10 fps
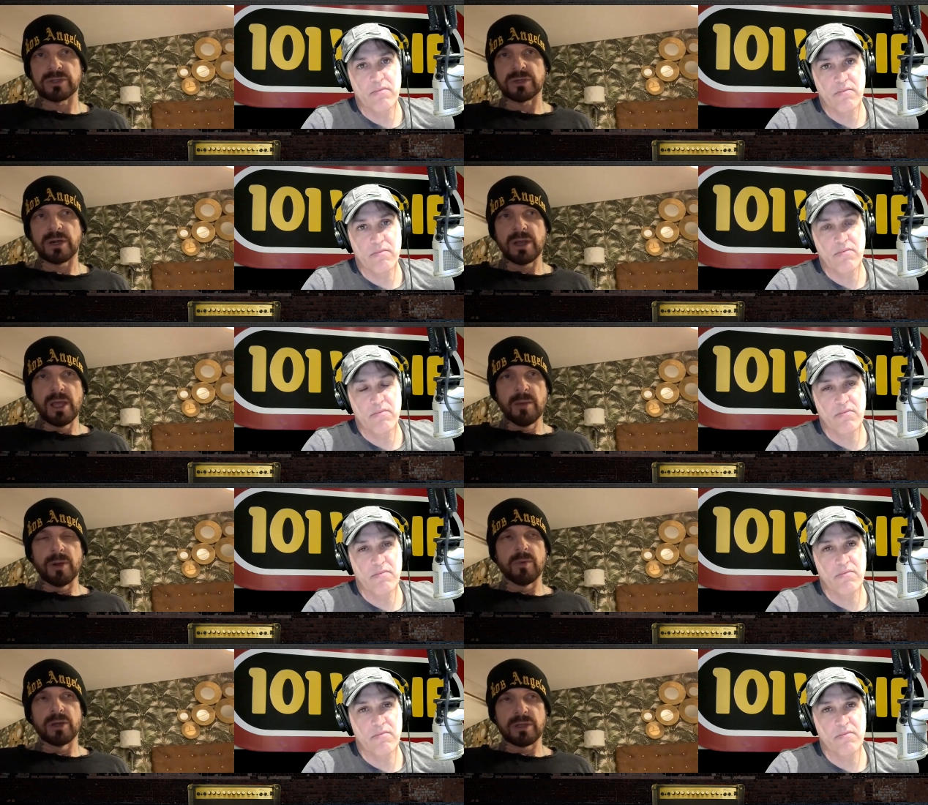Speaker 1: tour.
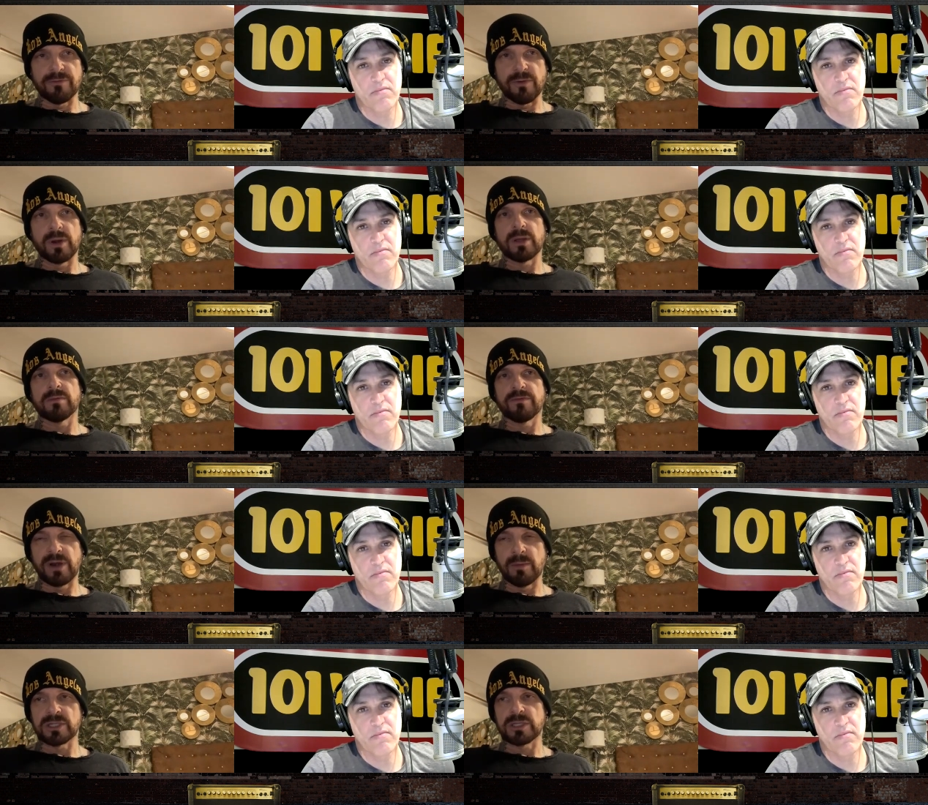But we're looking forward to
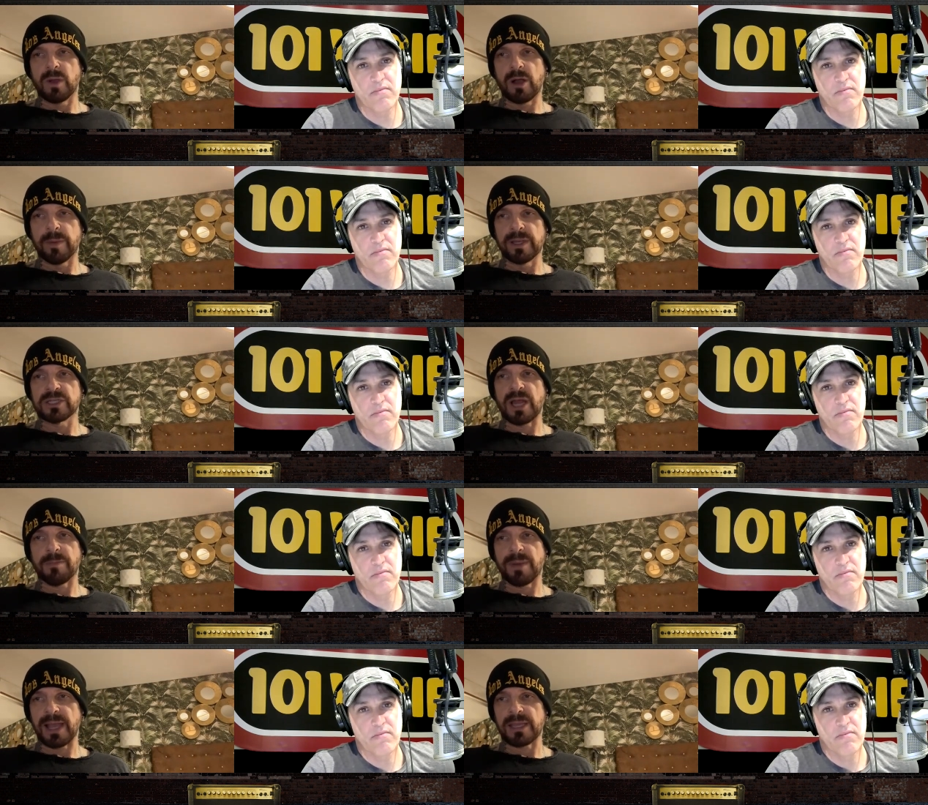very much to welcoming
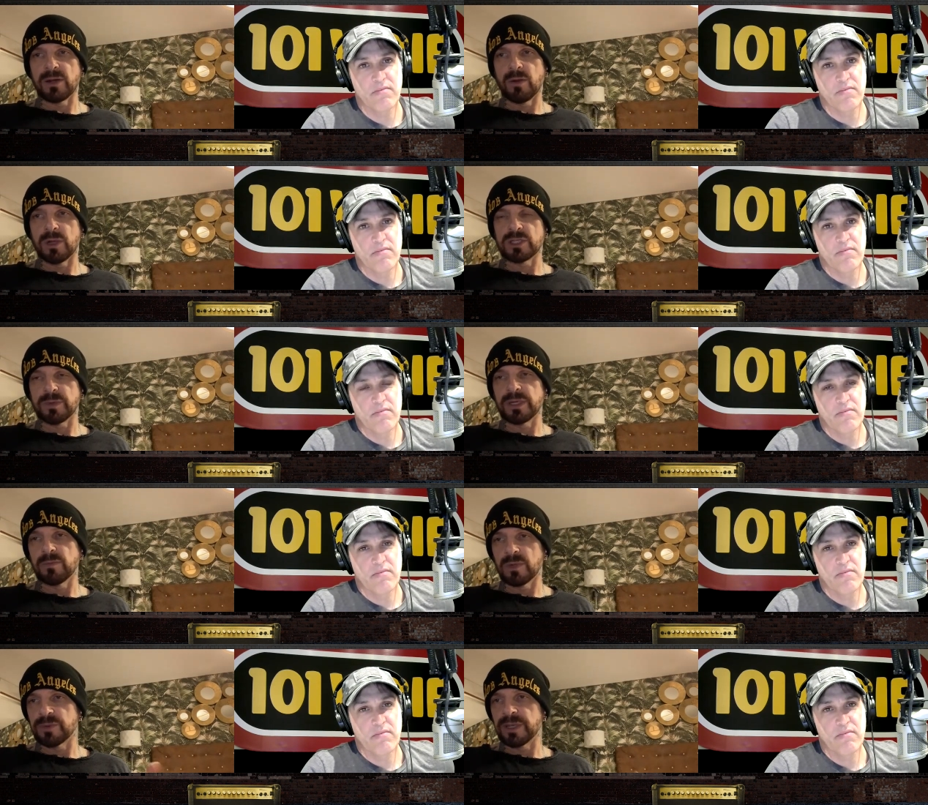Zach back. You know, once we
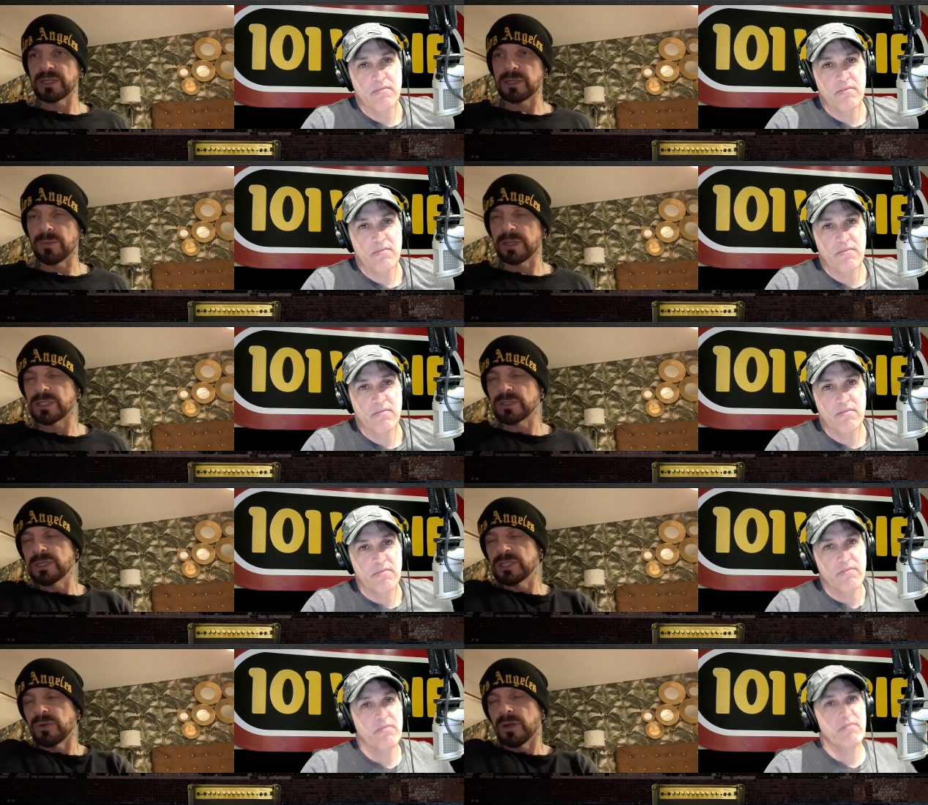once we get done with this
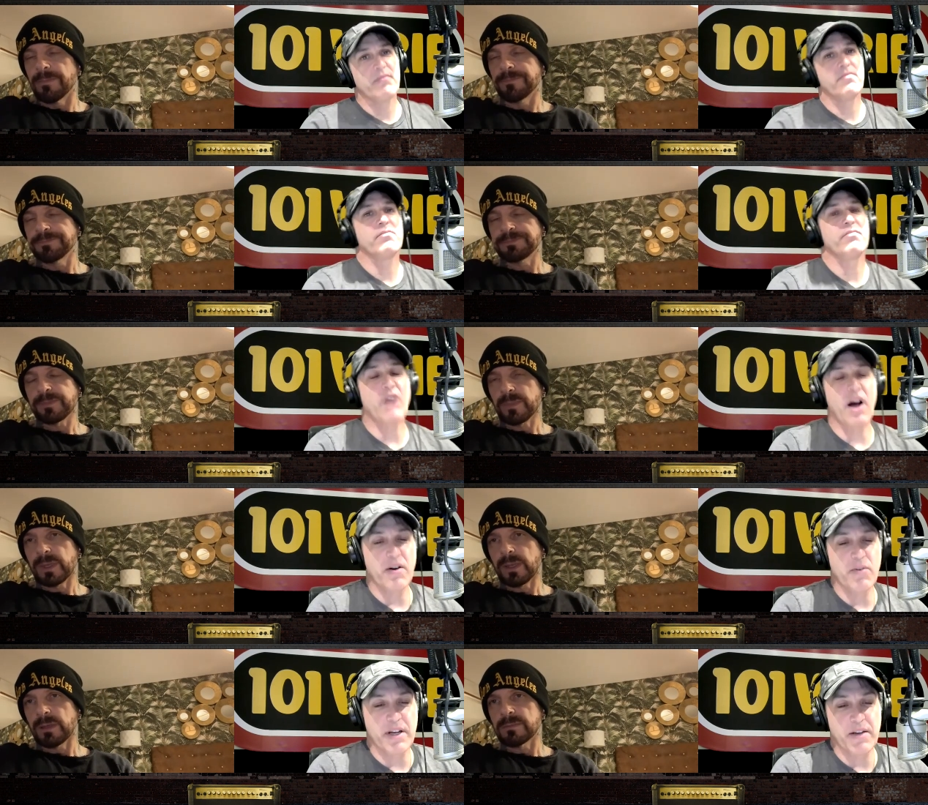this run.
Speaker 2: All
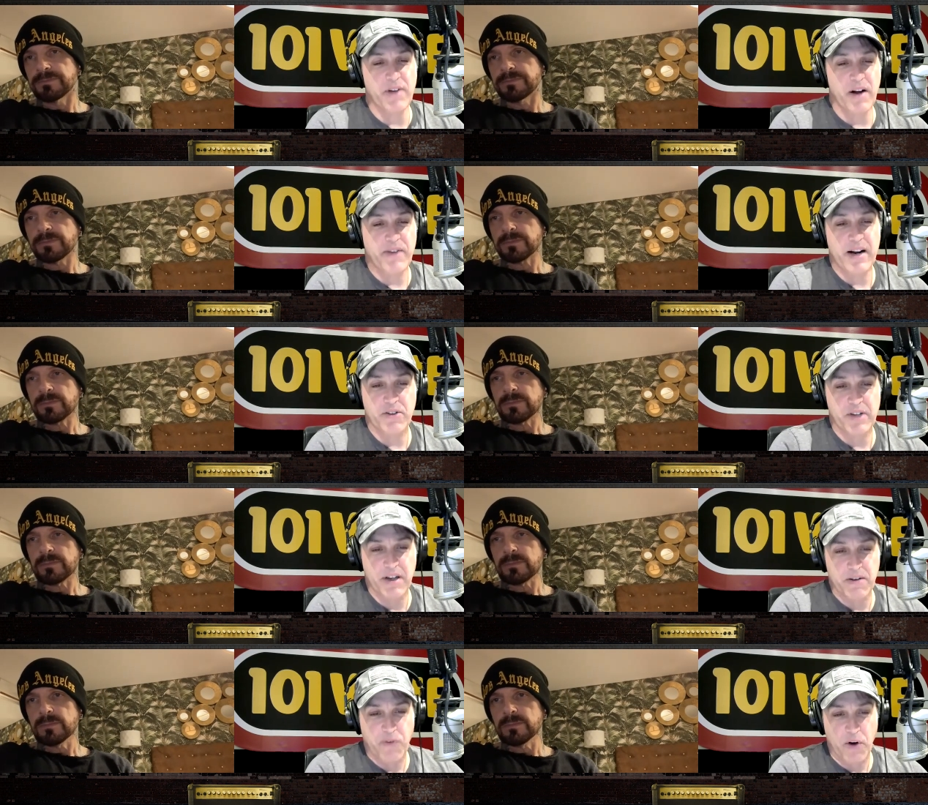right, Ricky. Uh, final thing
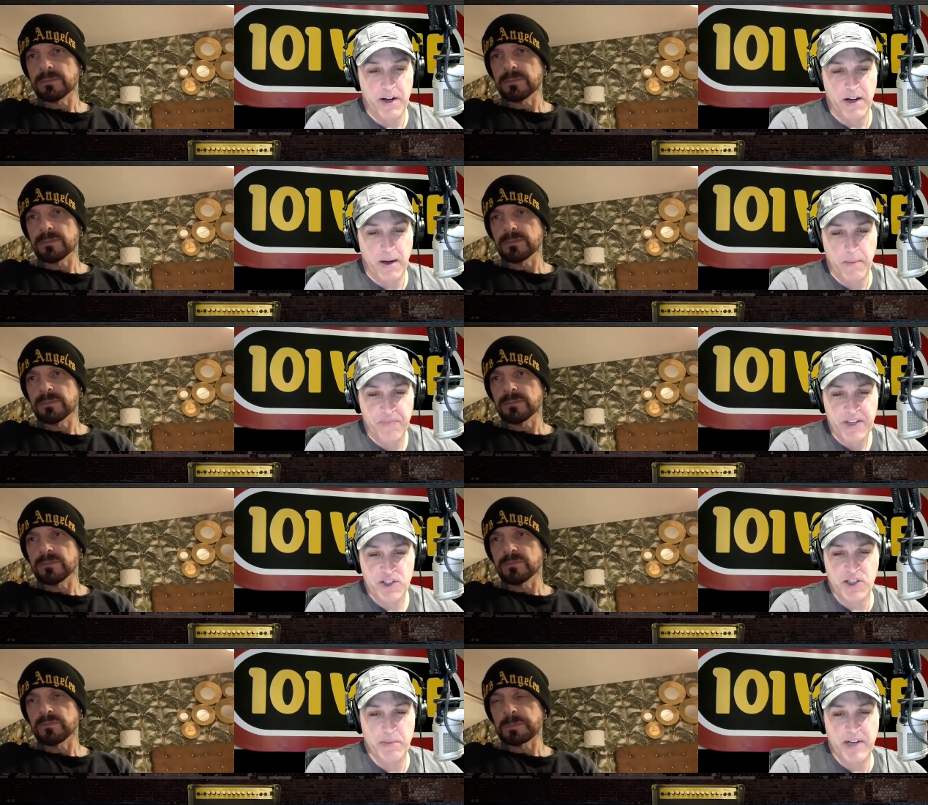here for you. Um,
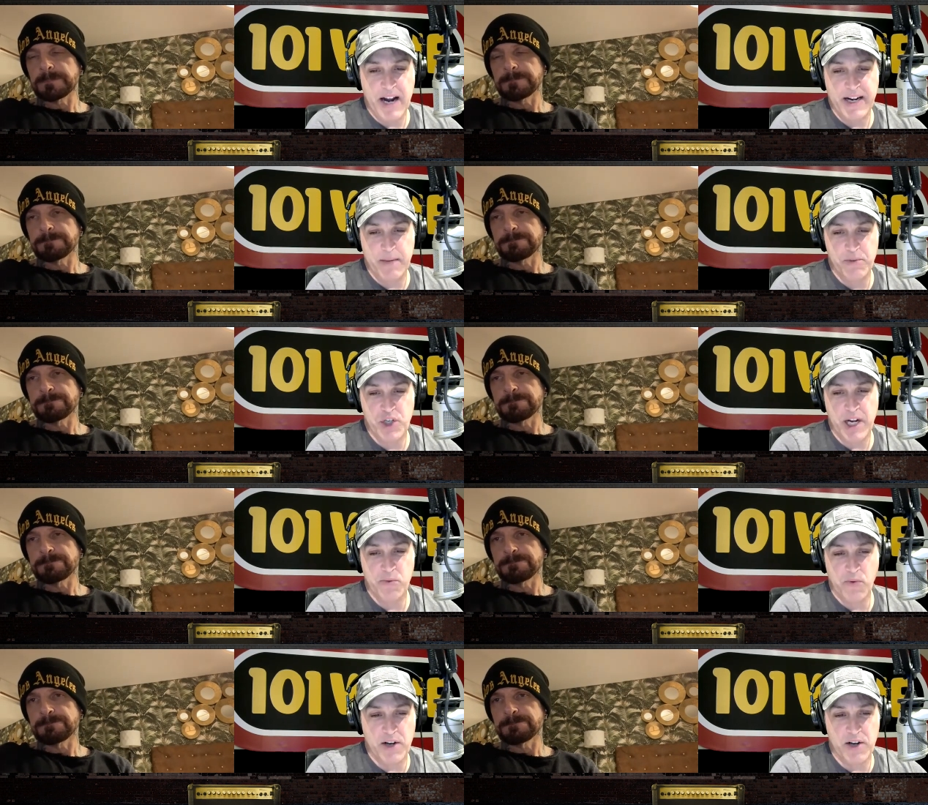some guy named Jay
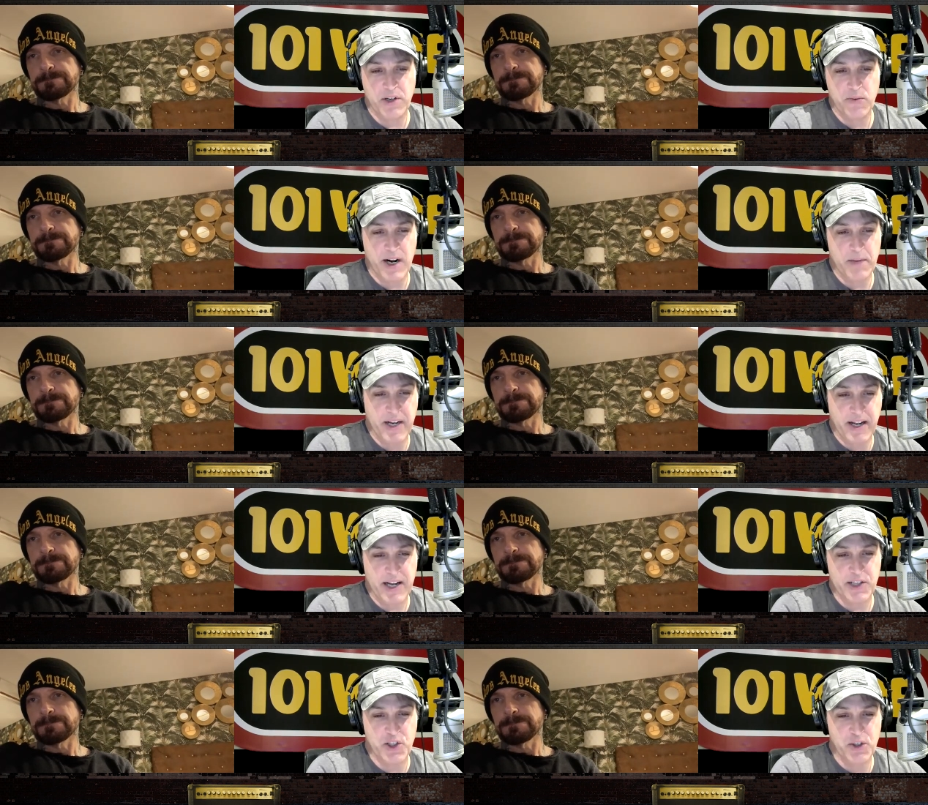Ruston wanted me to
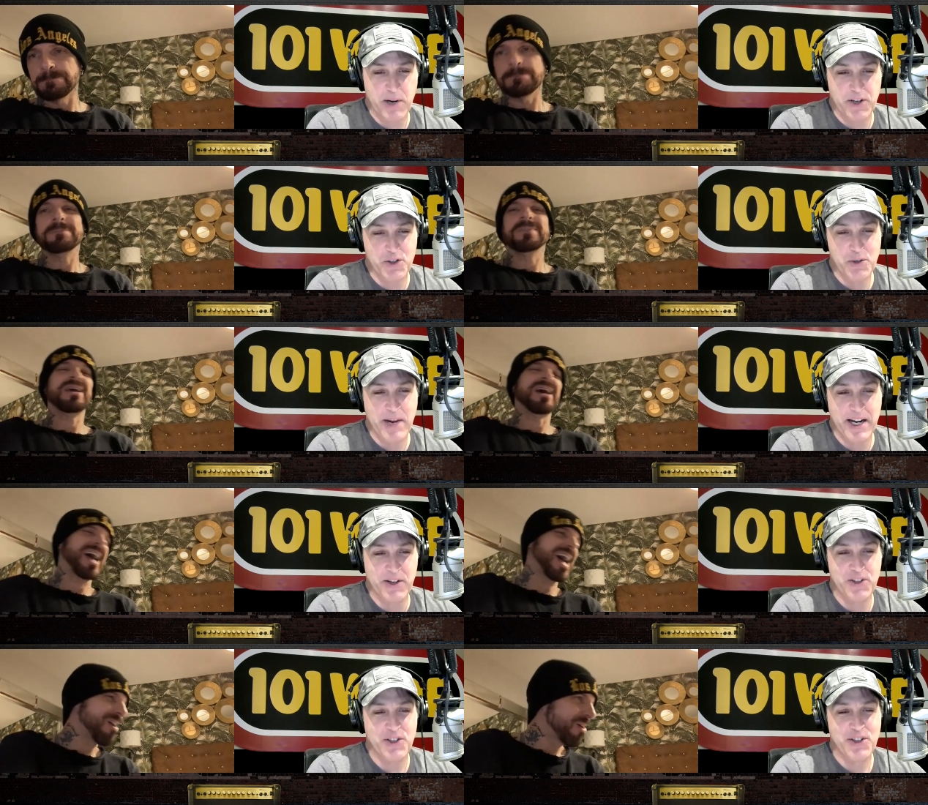ask you about too many,